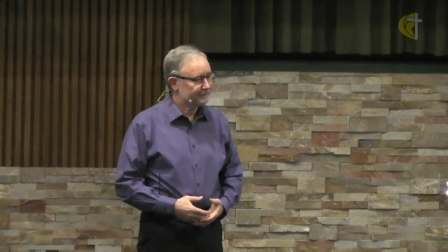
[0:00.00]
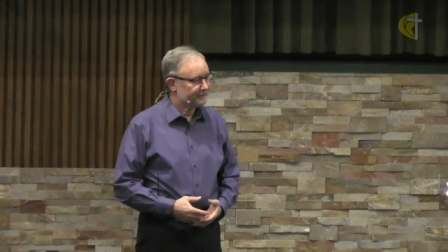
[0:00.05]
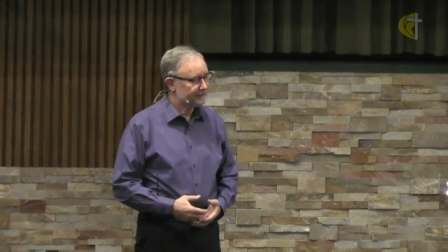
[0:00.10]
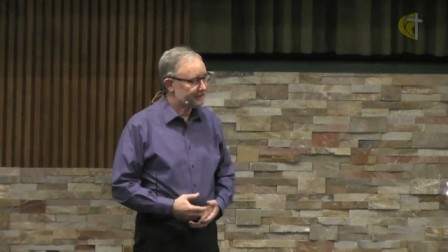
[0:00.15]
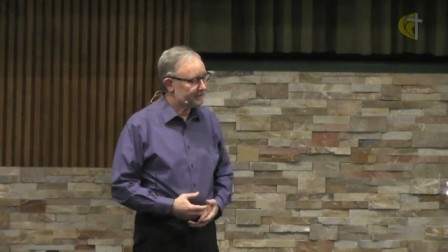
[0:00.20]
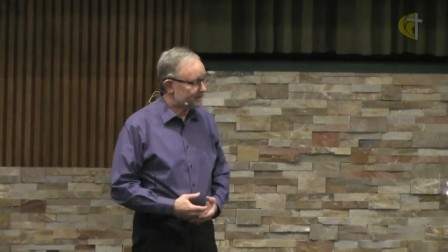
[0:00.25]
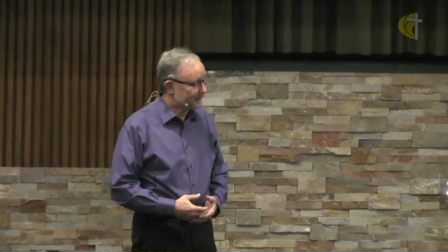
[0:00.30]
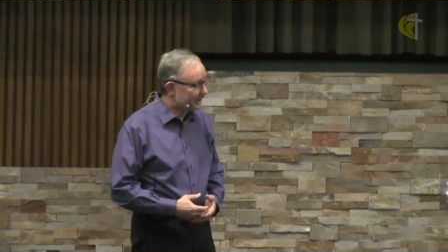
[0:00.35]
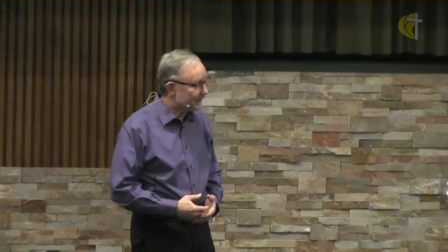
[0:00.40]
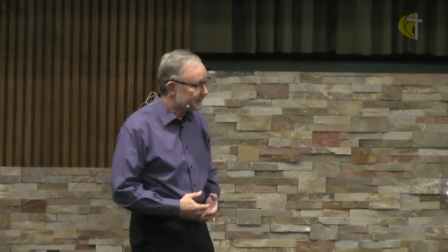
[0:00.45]

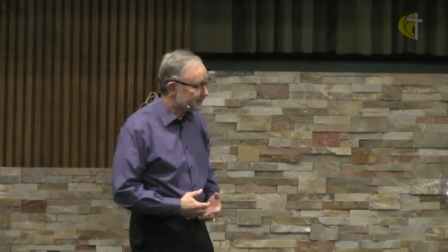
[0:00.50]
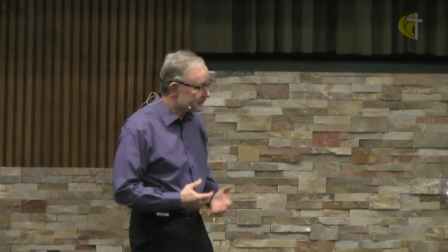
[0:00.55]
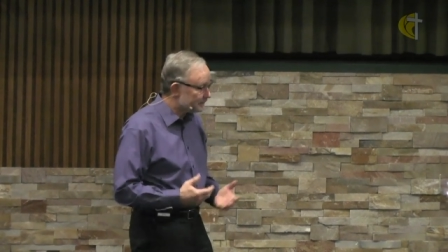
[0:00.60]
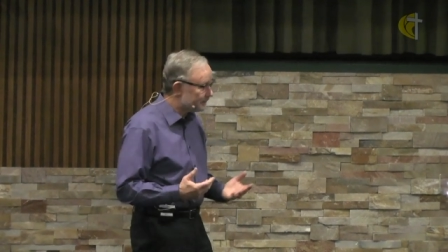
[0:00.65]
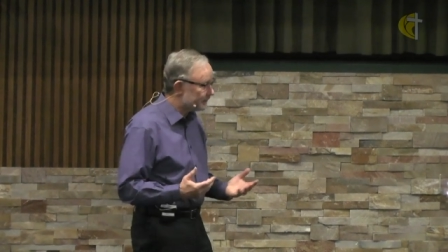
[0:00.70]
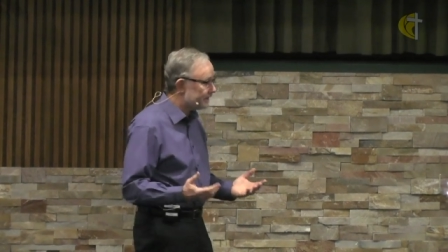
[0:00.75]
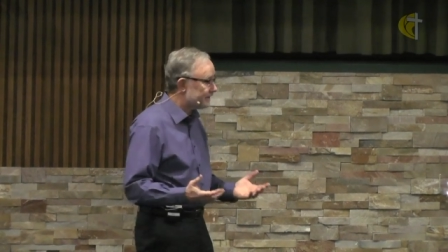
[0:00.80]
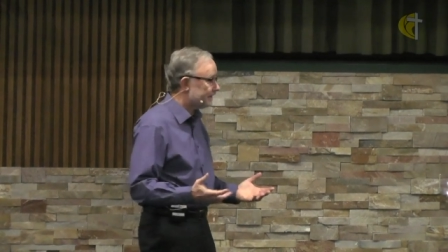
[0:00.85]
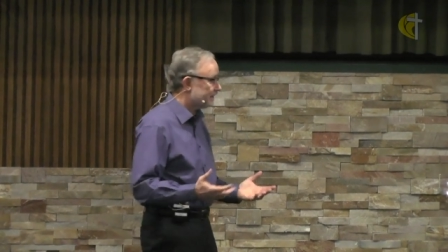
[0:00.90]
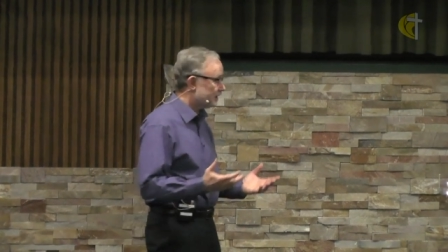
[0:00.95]
You like to
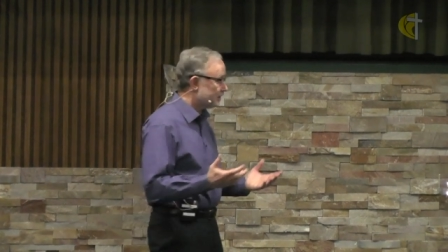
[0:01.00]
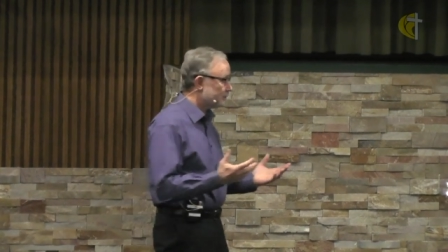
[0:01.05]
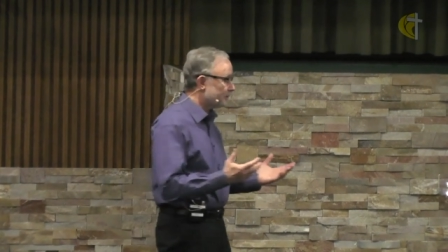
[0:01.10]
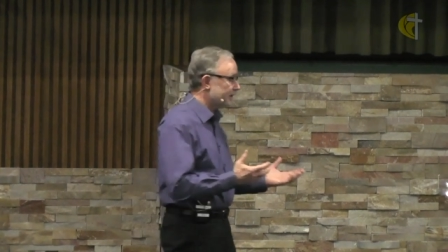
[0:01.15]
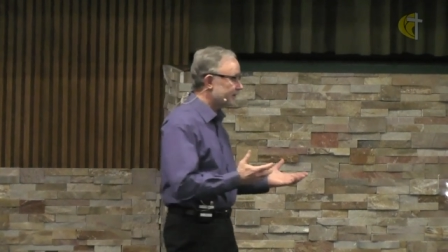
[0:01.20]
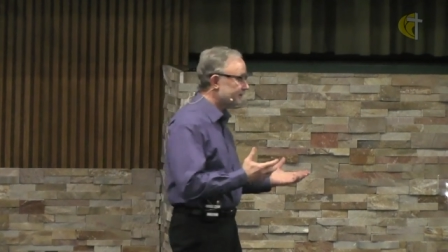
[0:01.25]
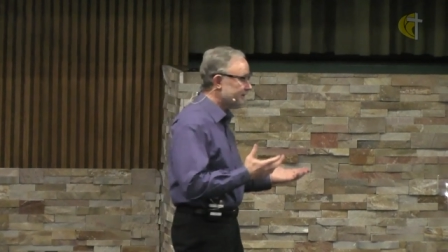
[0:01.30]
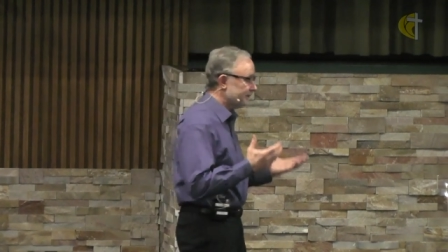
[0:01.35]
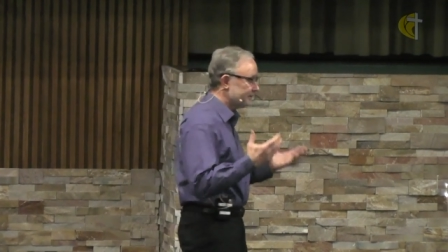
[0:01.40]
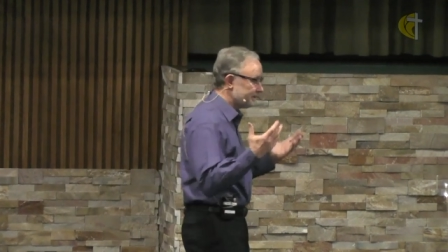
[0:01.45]
be there
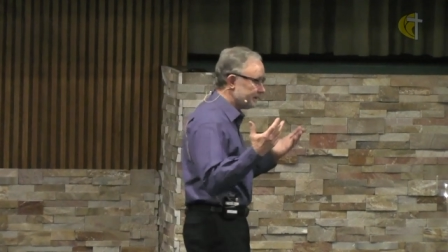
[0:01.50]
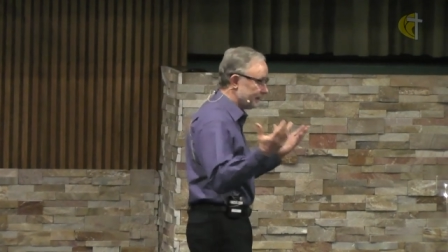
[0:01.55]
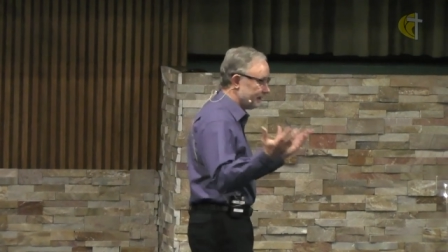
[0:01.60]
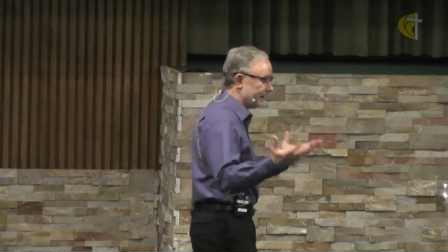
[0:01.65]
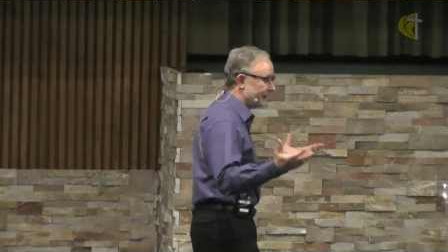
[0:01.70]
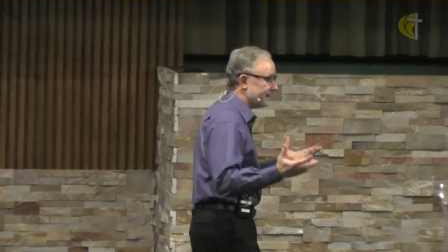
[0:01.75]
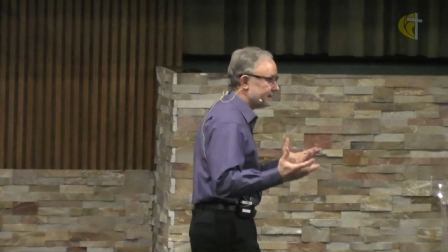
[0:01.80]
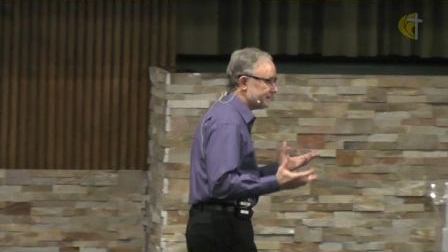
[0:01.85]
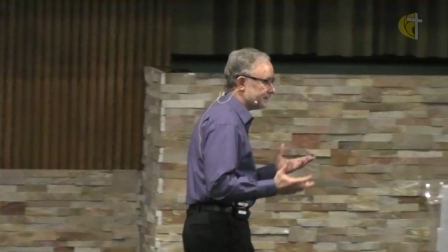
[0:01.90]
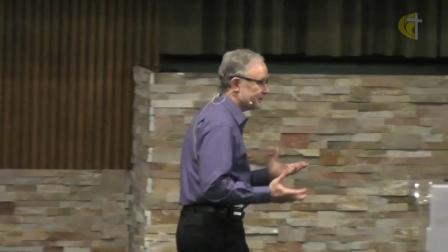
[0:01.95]
with them. You
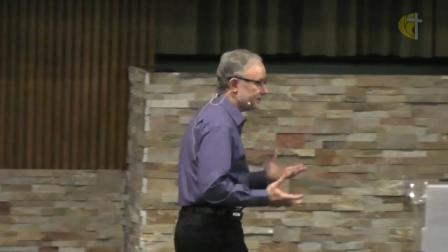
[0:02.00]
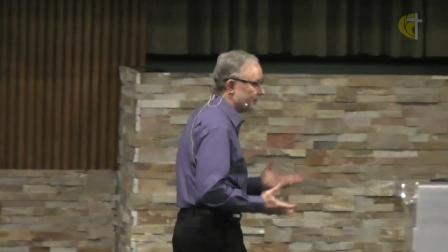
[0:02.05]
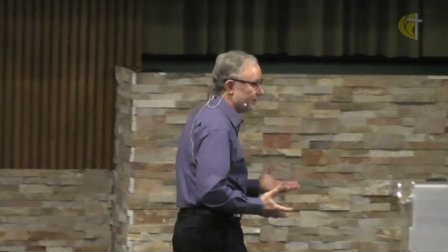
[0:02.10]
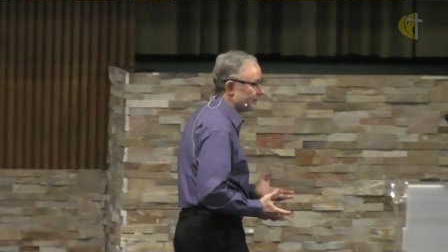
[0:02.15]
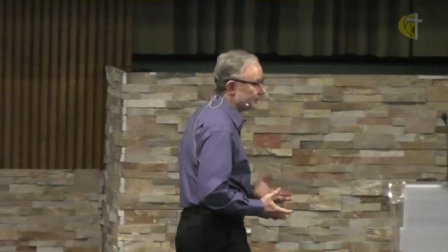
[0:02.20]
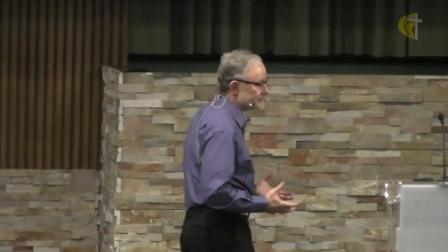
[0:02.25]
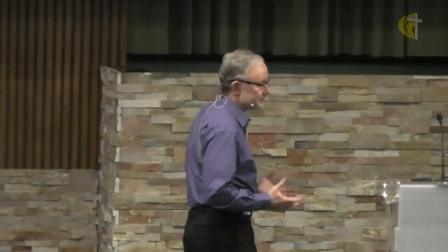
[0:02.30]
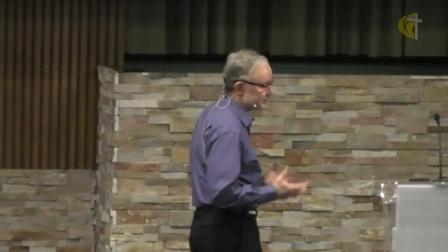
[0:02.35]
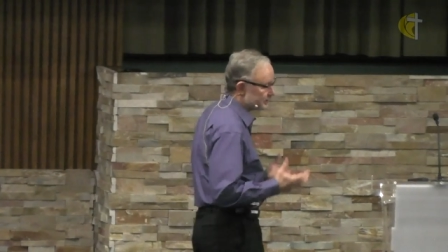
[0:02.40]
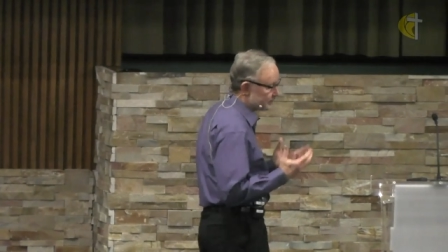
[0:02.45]
like to
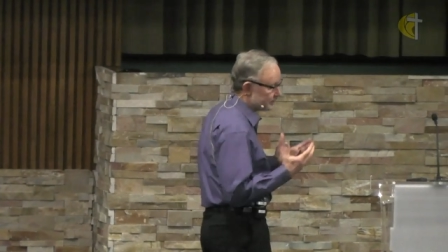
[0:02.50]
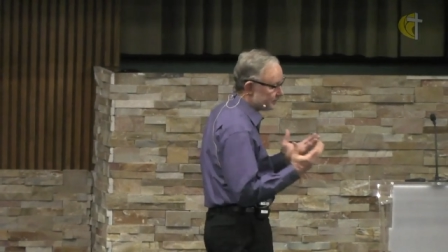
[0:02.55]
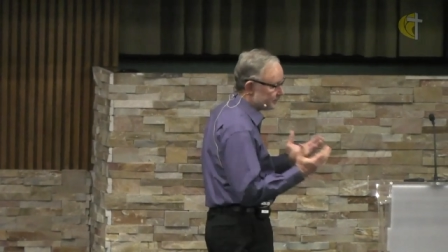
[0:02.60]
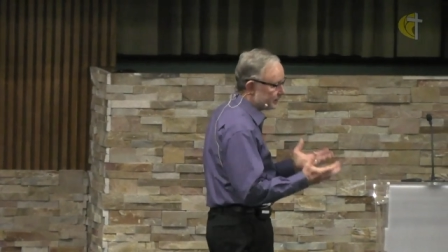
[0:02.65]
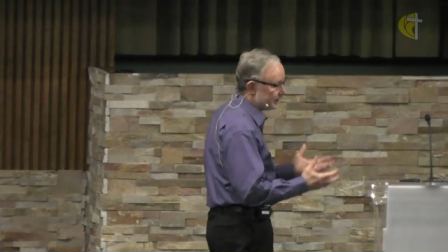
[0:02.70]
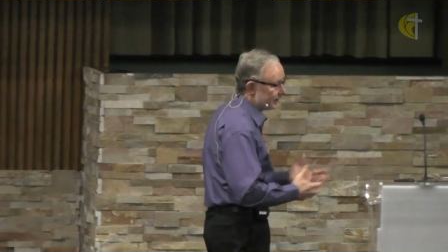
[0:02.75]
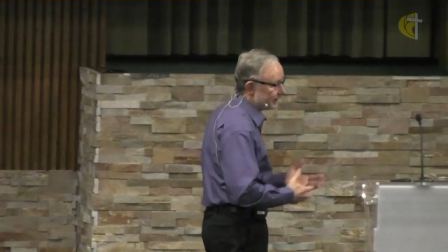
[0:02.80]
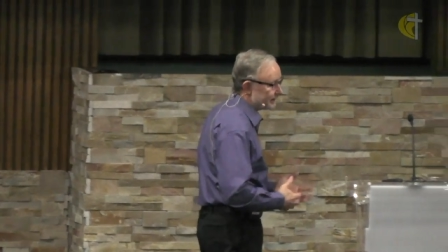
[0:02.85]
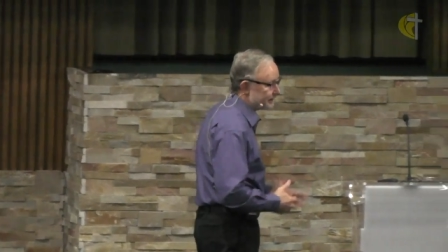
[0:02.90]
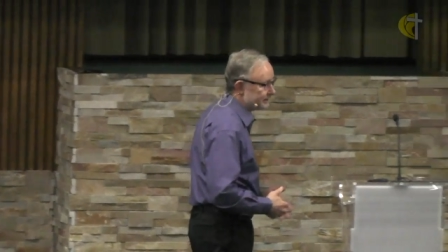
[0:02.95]
talk to them.
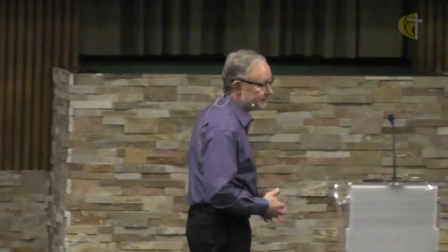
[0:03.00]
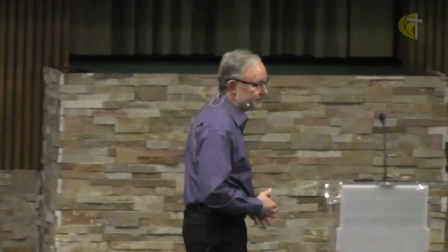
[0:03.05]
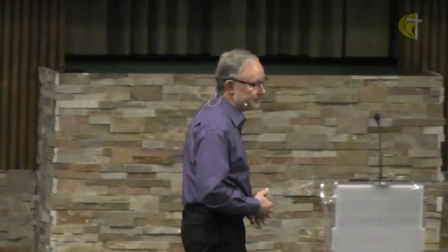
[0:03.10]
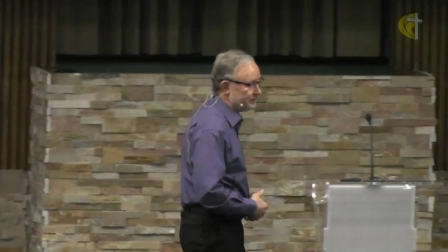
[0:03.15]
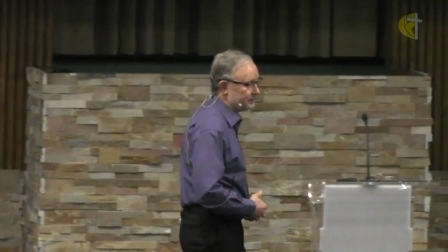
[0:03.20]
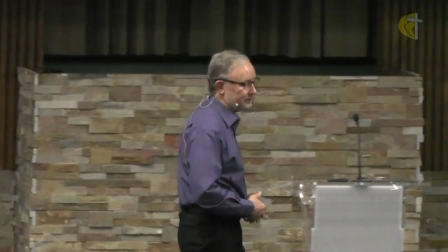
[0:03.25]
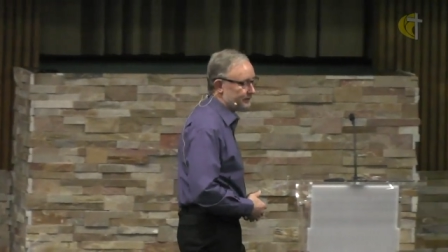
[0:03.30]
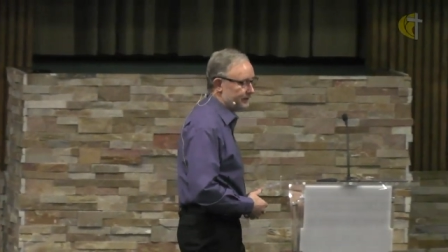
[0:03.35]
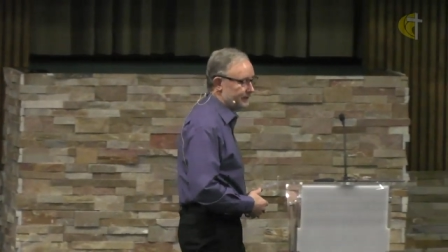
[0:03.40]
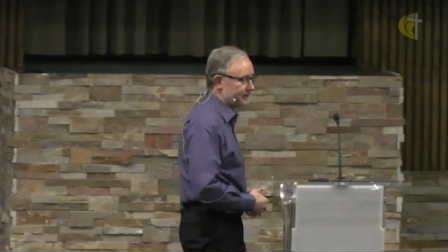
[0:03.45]
You like to
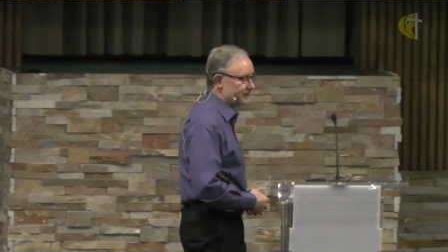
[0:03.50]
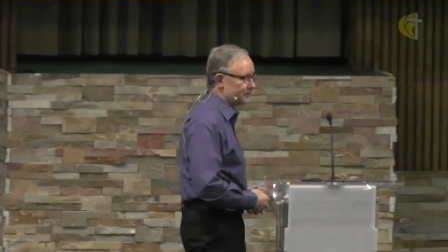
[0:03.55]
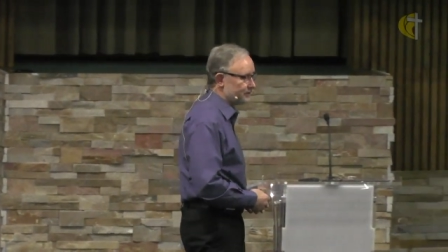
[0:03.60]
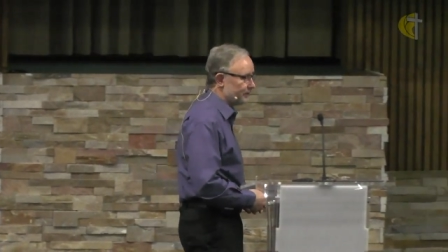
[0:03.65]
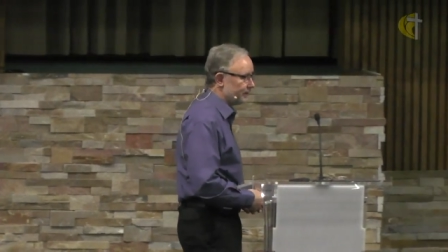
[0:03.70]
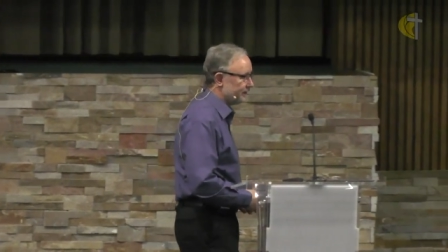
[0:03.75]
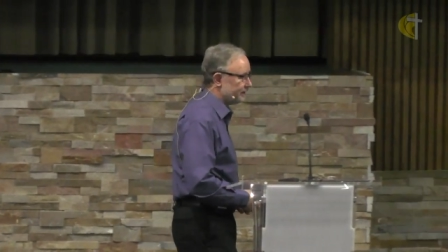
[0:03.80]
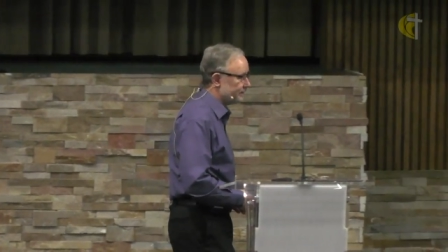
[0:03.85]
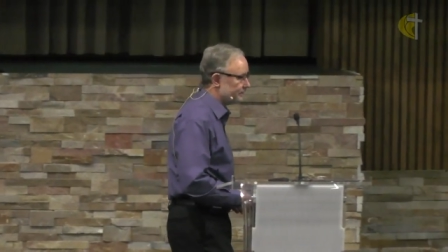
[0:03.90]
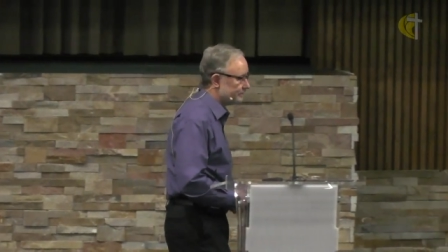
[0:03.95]
do things
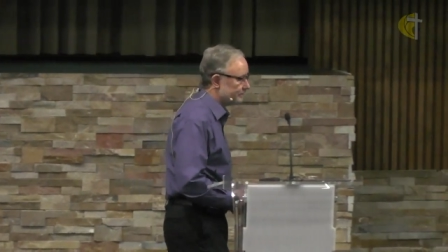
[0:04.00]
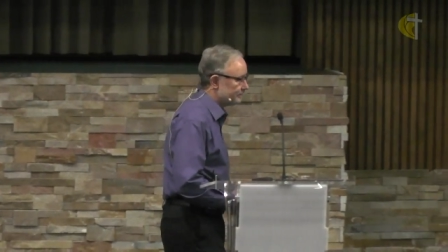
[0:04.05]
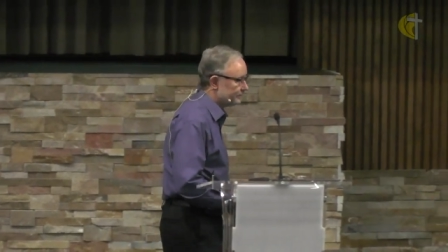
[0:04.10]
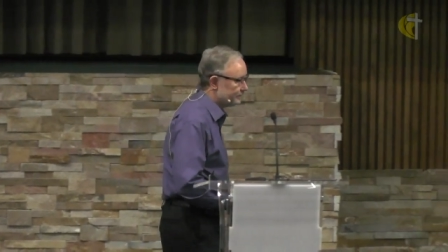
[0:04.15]
with them.